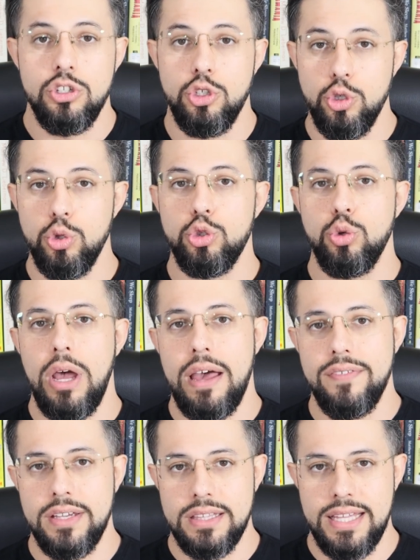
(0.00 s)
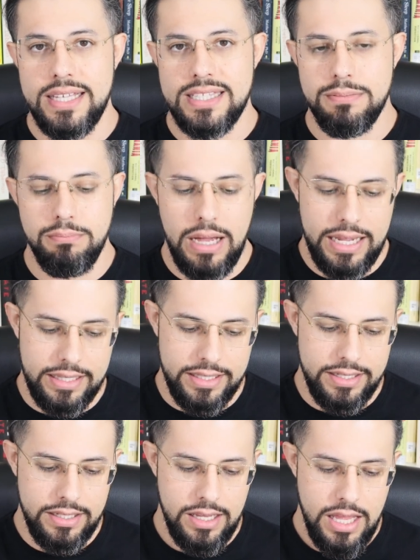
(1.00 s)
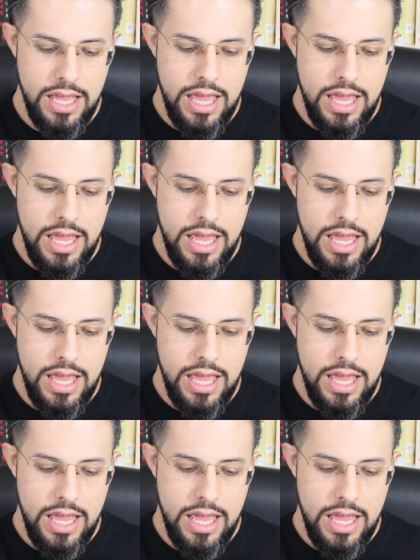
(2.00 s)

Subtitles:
due to having less myelin